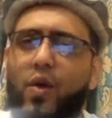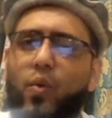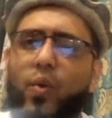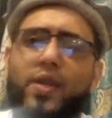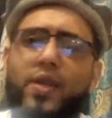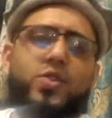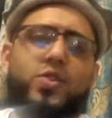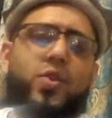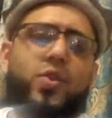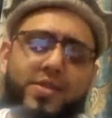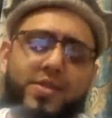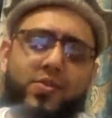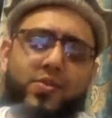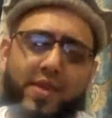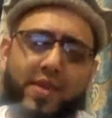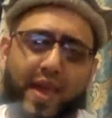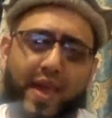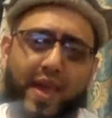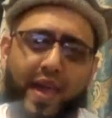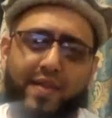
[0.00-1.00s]
What choice
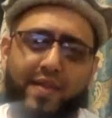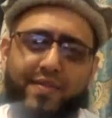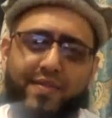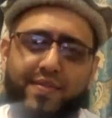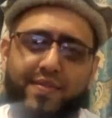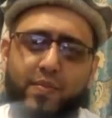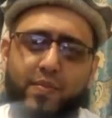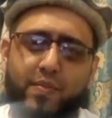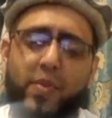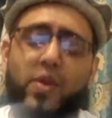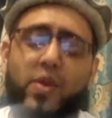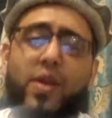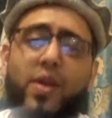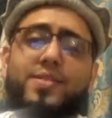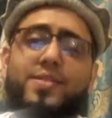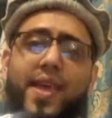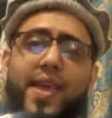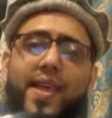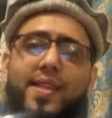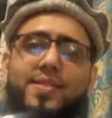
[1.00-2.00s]
do they have? We're
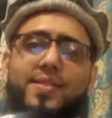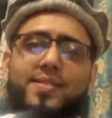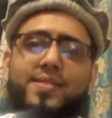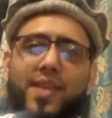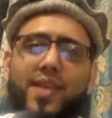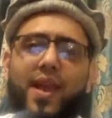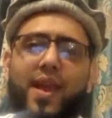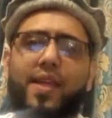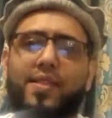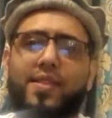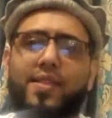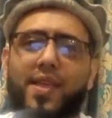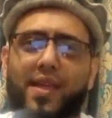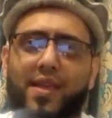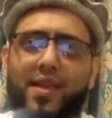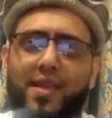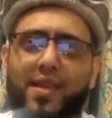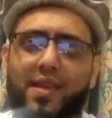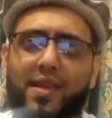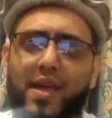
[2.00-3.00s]
not saying it's the right
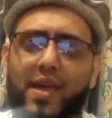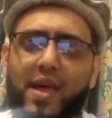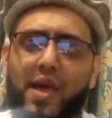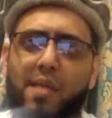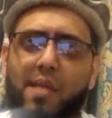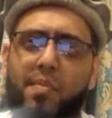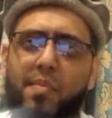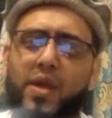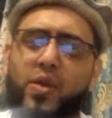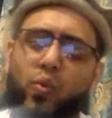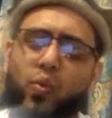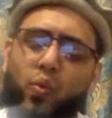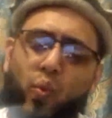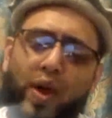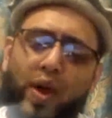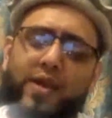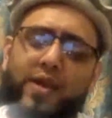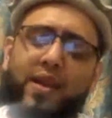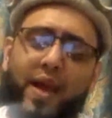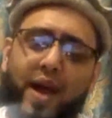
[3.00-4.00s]
thing, but
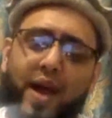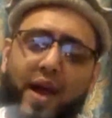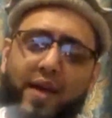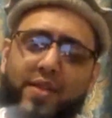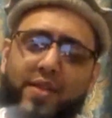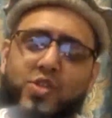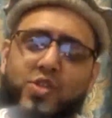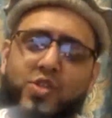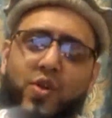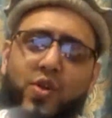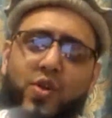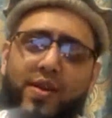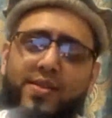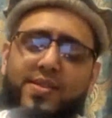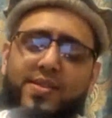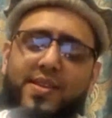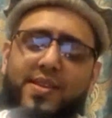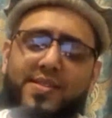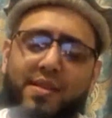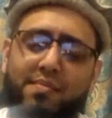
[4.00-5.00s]
what other
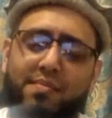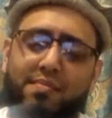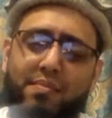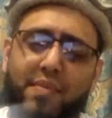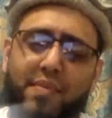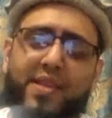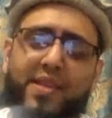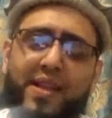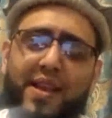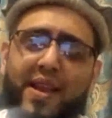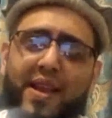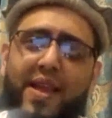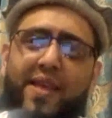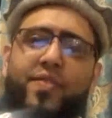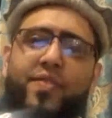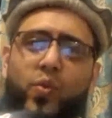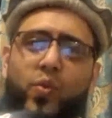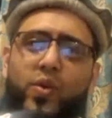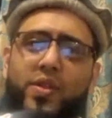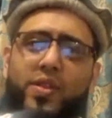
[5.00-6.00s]
choice is a mother
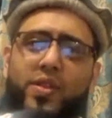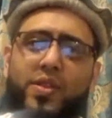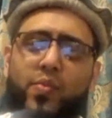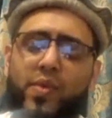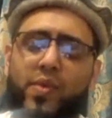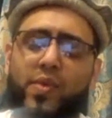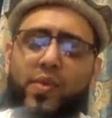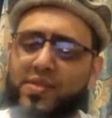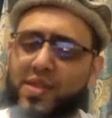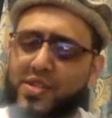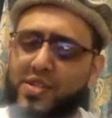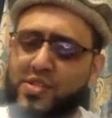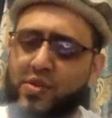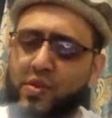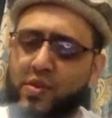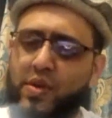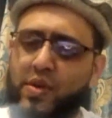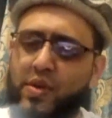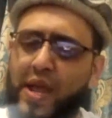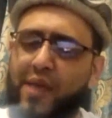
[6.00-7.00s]
left with when the
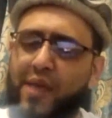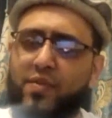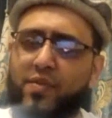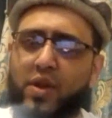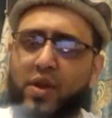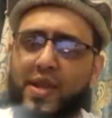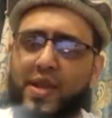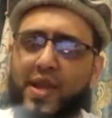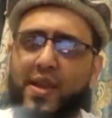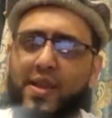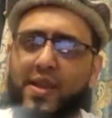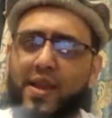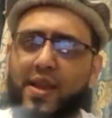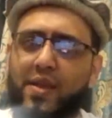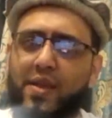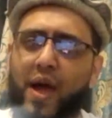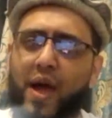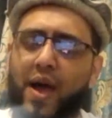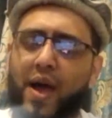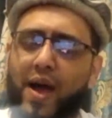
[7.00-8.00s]
children have not
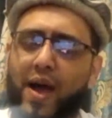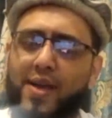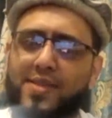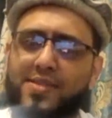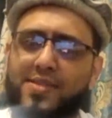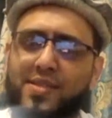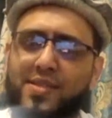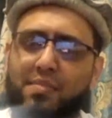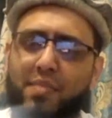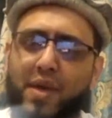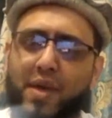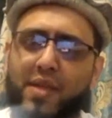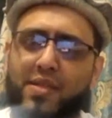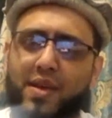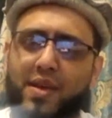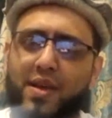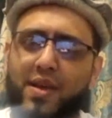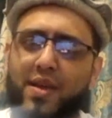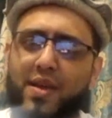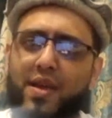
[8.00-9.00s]
eaten? I asked the
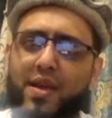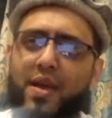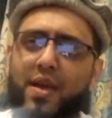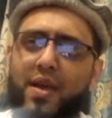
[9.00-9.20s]
mother,